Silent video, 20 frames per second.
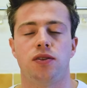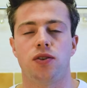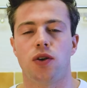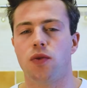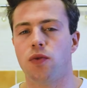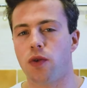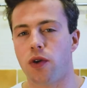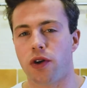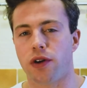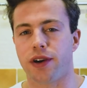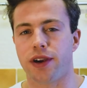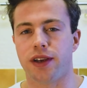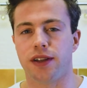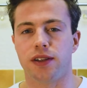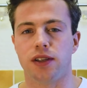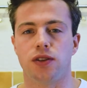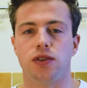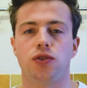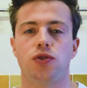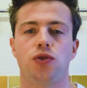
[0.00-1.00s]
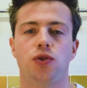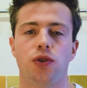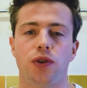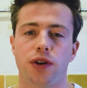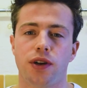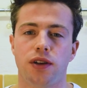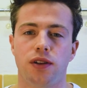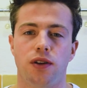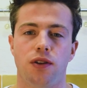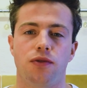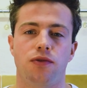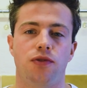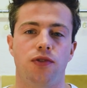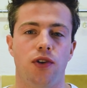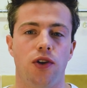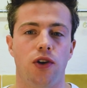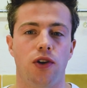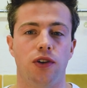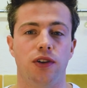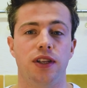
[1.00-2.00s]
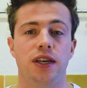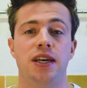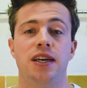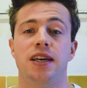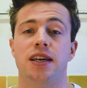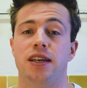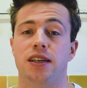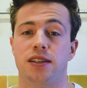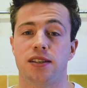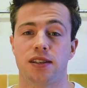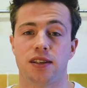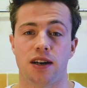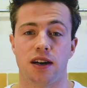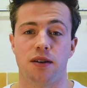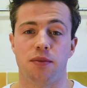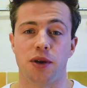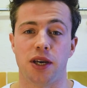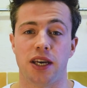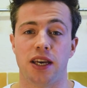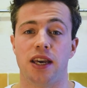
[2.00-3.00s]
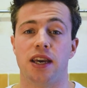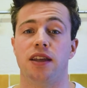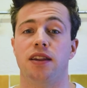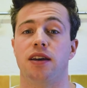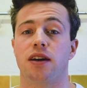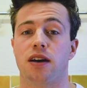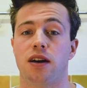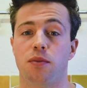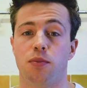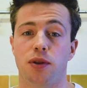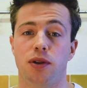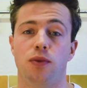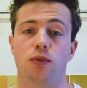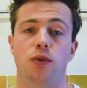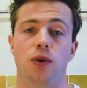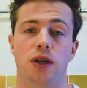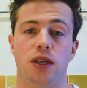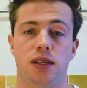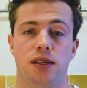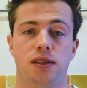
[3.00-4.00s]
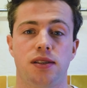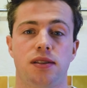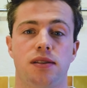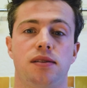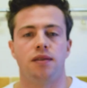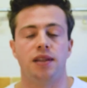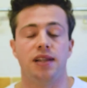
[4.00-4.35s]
Don't worry, the tutorial on fold is coming in a couple of weeks.